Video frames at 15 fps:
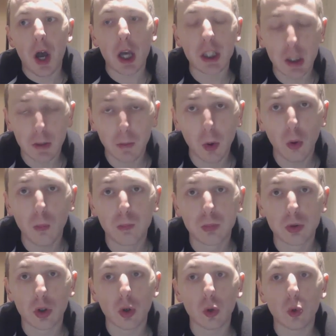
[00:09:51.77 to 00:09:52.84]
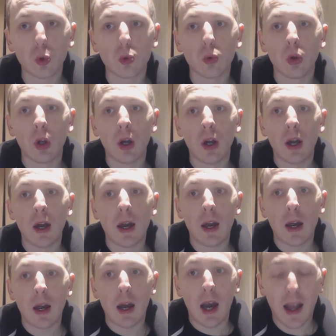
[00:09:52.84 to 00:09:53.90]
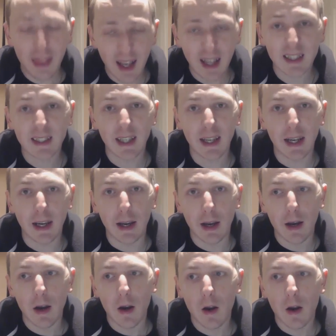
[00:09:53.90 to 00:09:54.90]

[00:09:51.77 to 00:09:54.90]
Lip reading: a small brawl, and that's it.